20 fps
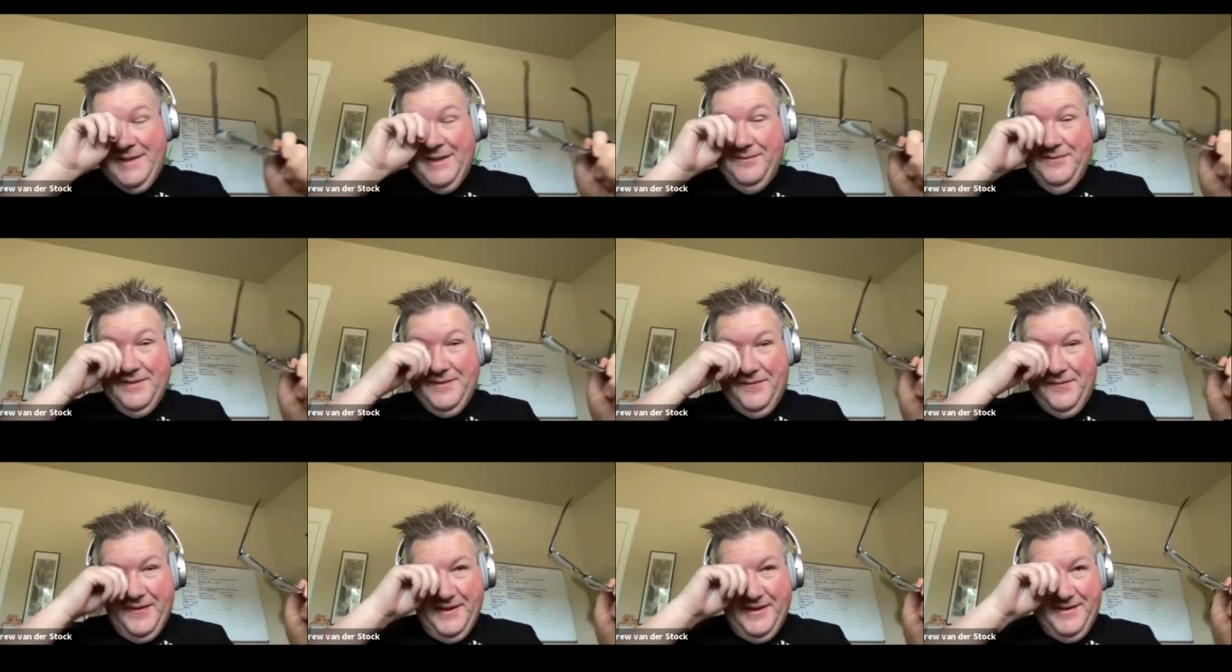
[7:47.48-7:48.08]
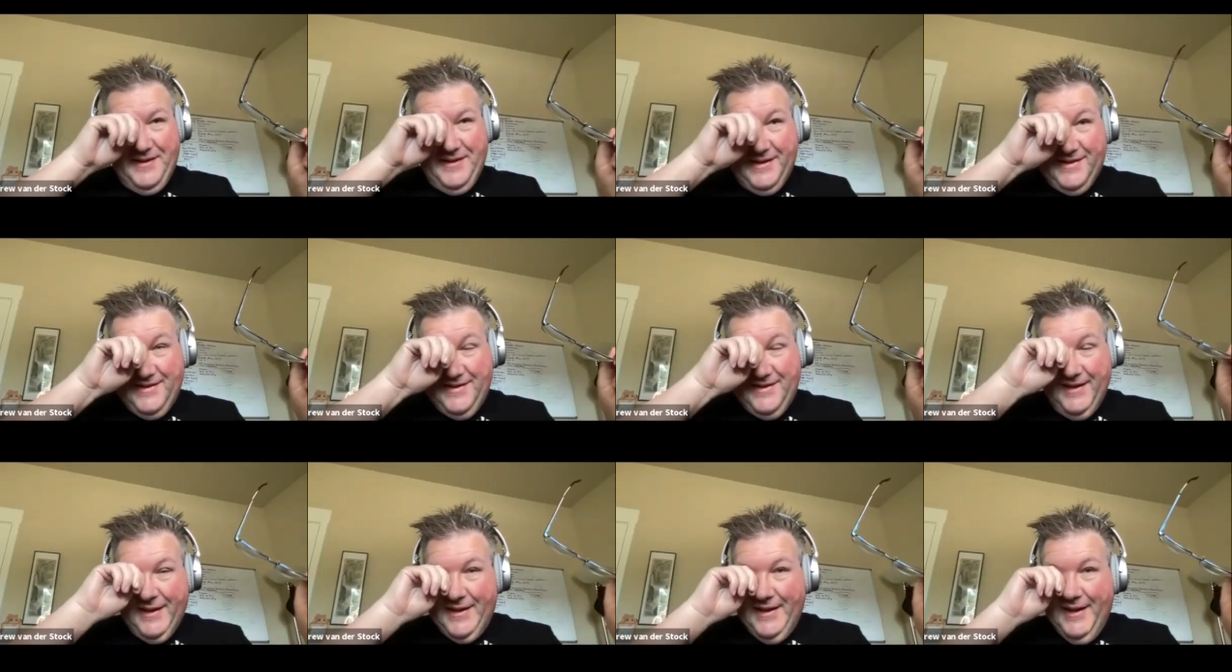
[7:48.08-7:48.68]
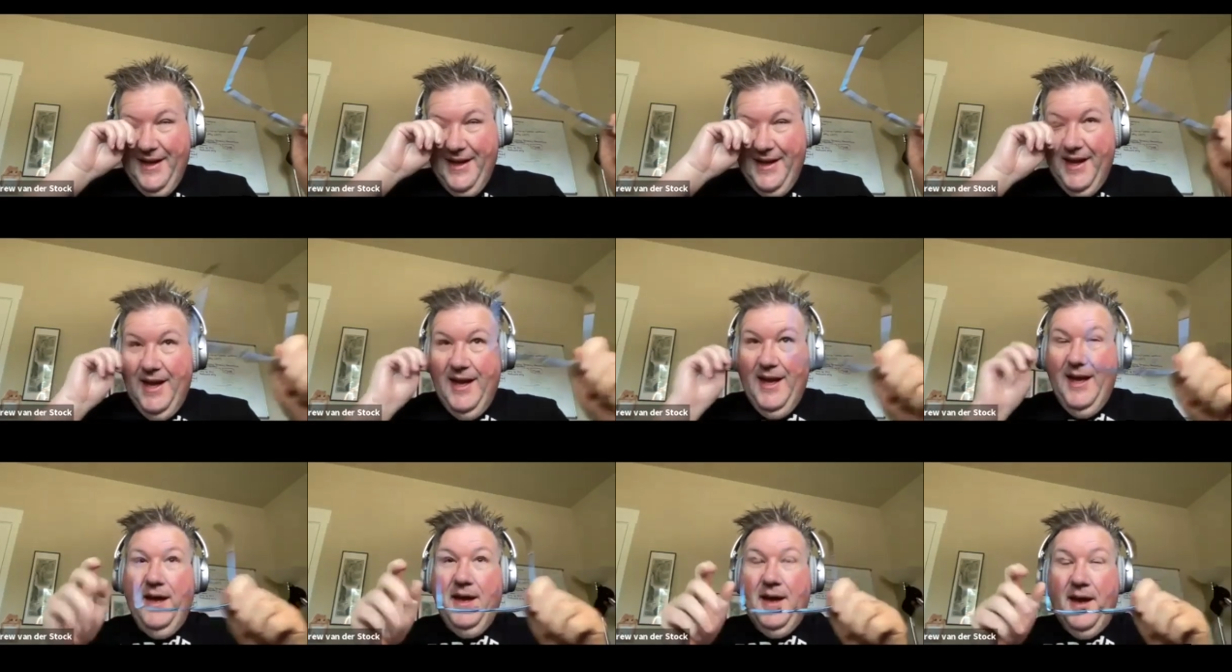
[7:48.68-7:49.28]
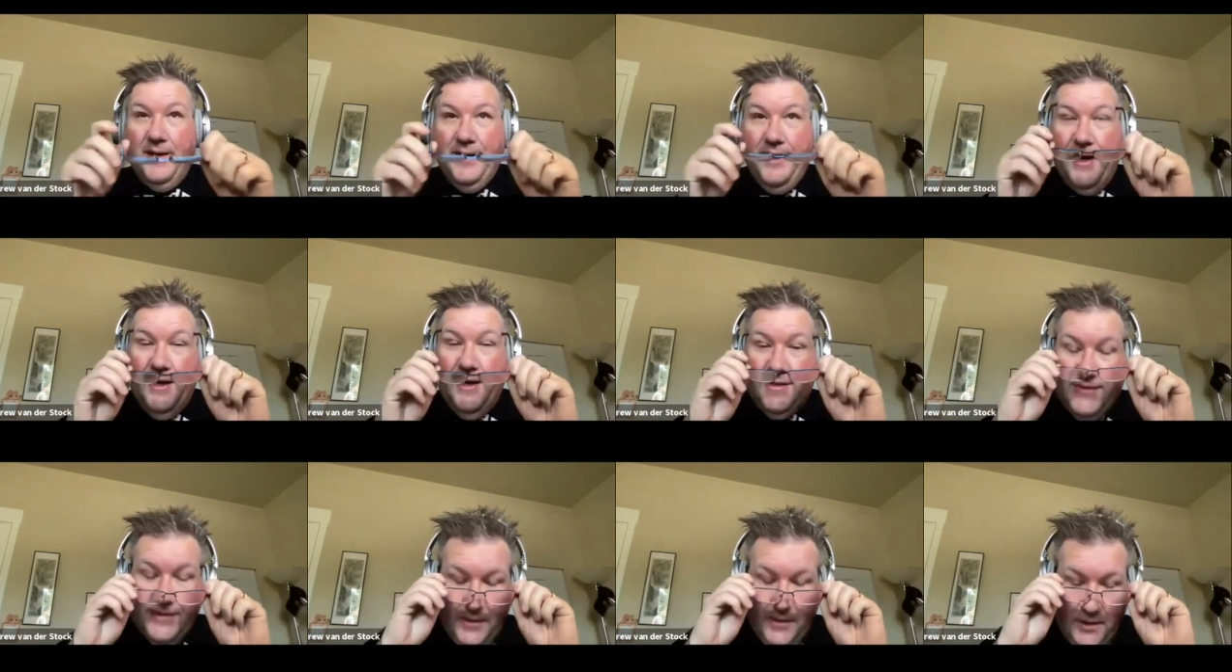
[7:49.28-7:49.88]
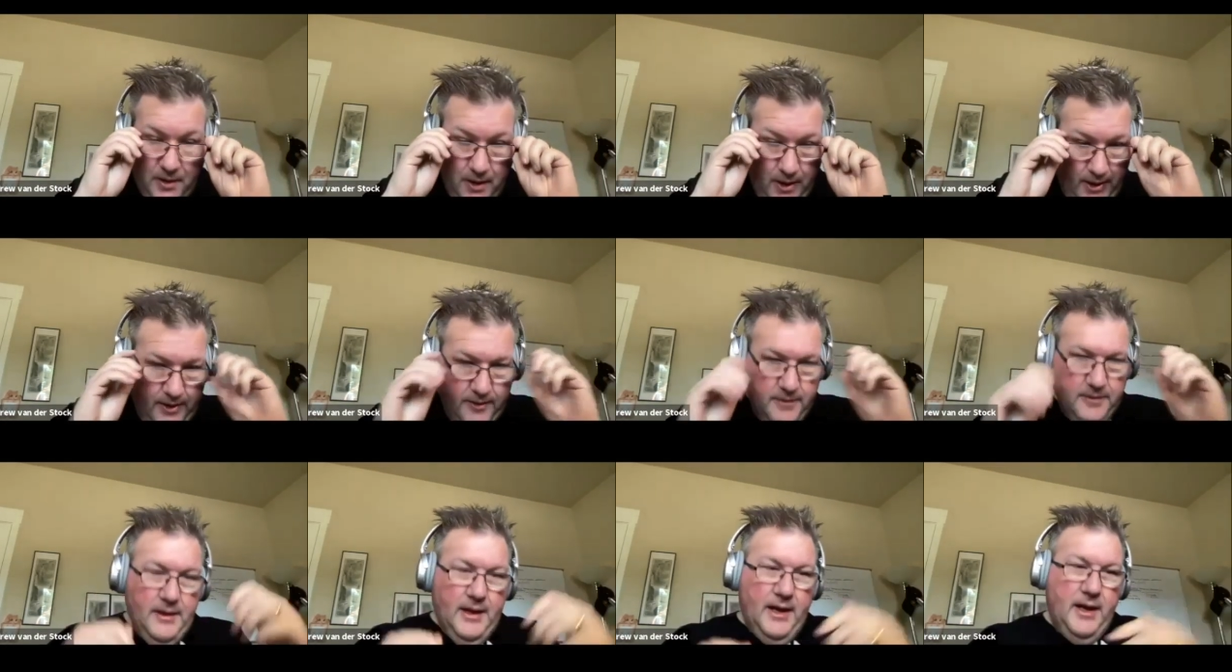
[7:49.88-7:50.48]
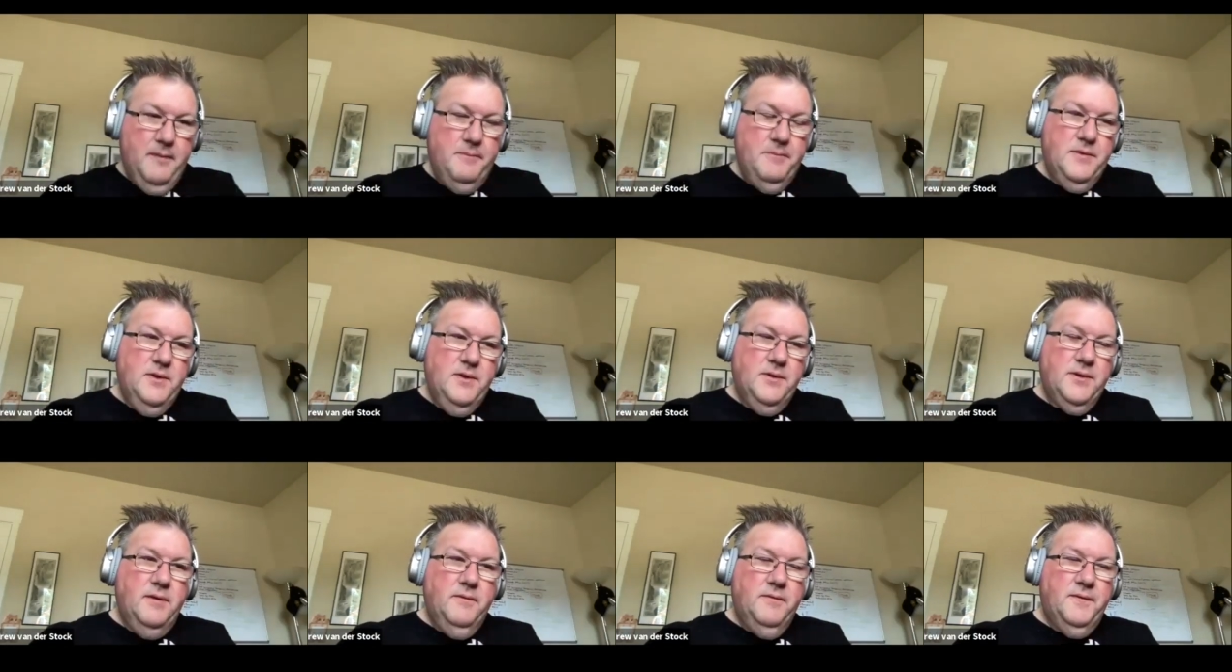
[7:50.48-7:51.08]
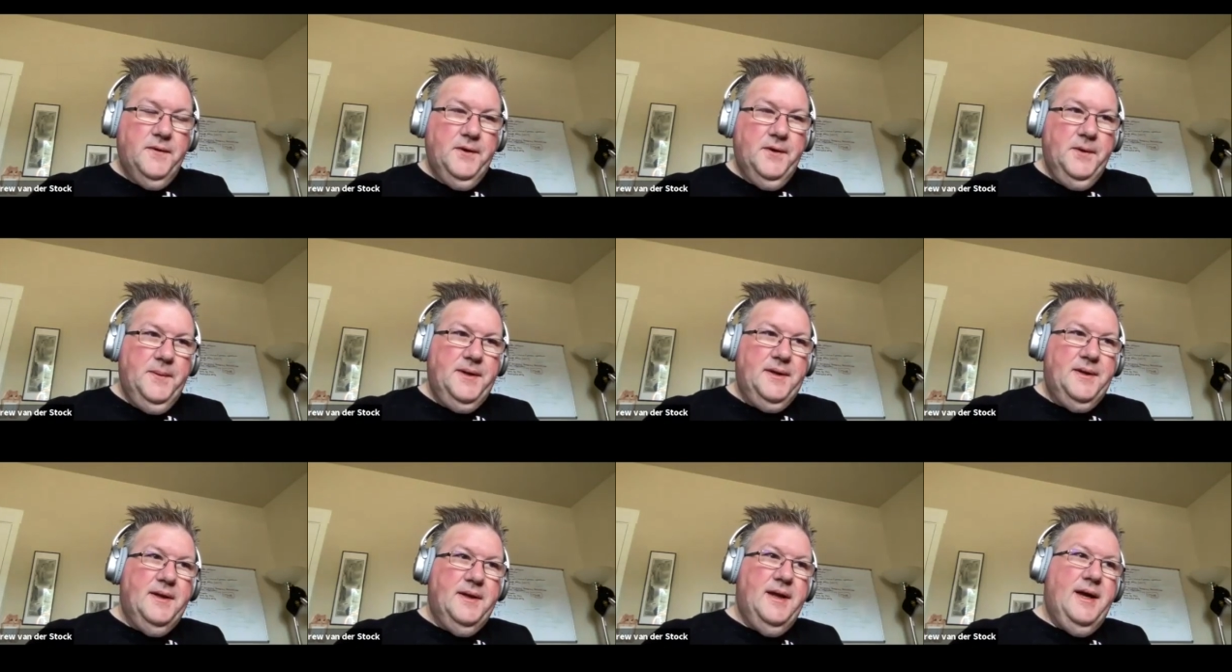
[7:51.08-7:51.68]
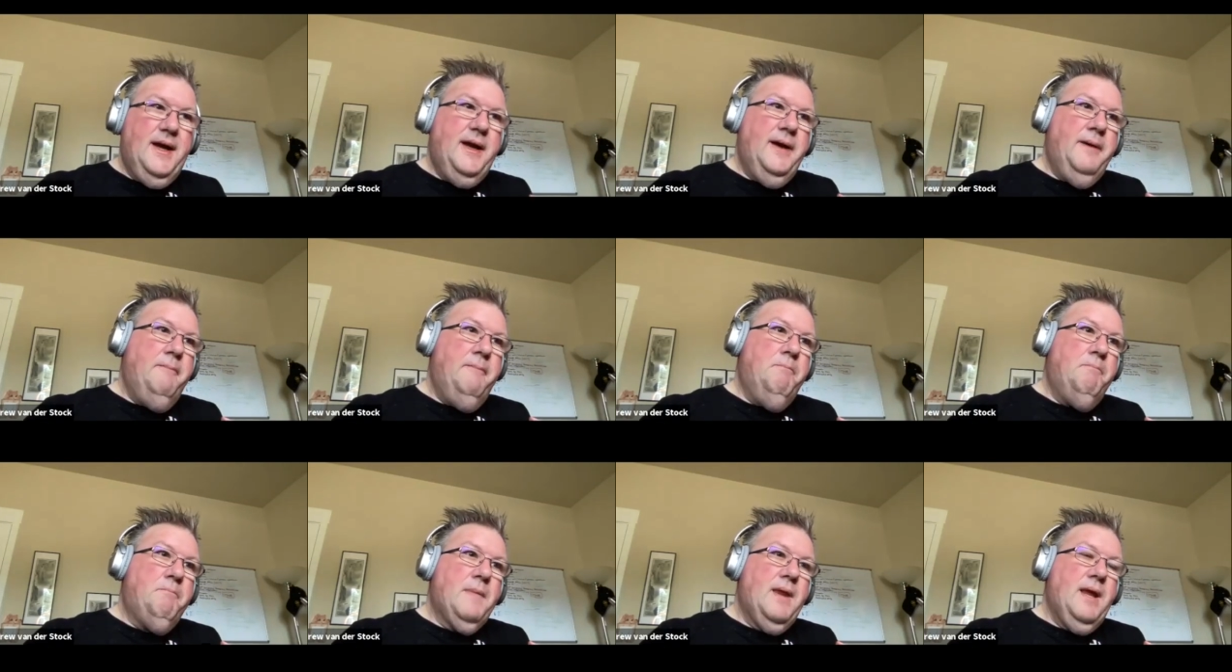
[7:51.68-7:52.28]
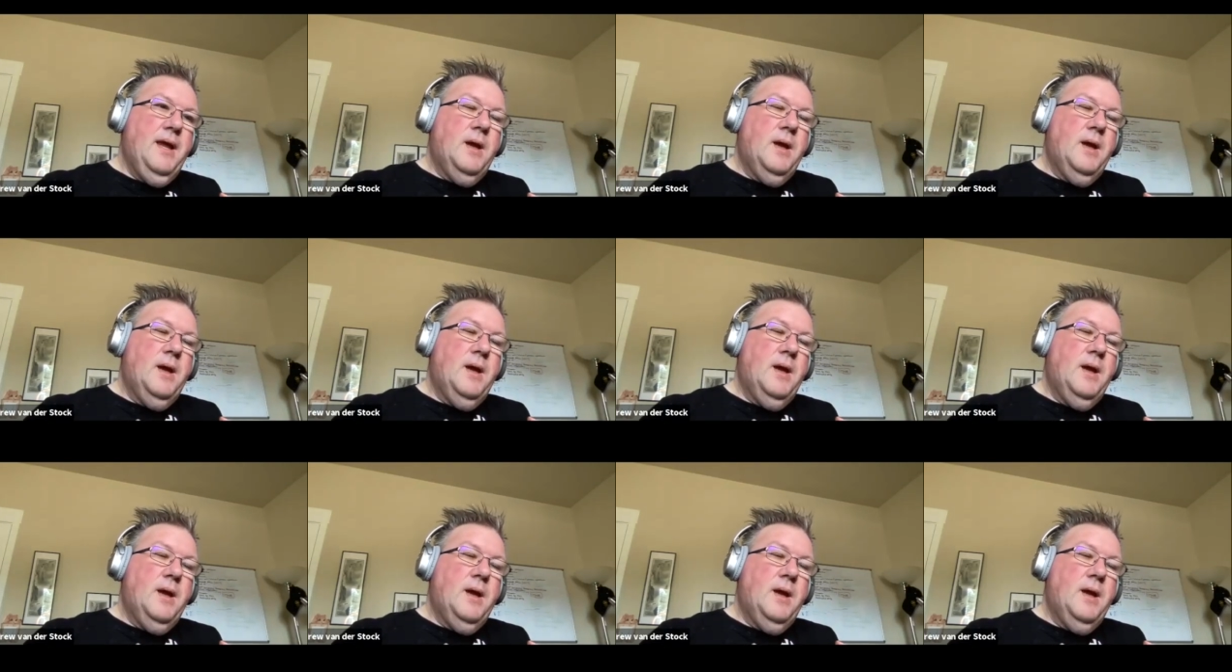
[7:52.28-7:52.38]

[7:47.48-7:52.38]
That was fantastic. Okay, so um, looking forward, um,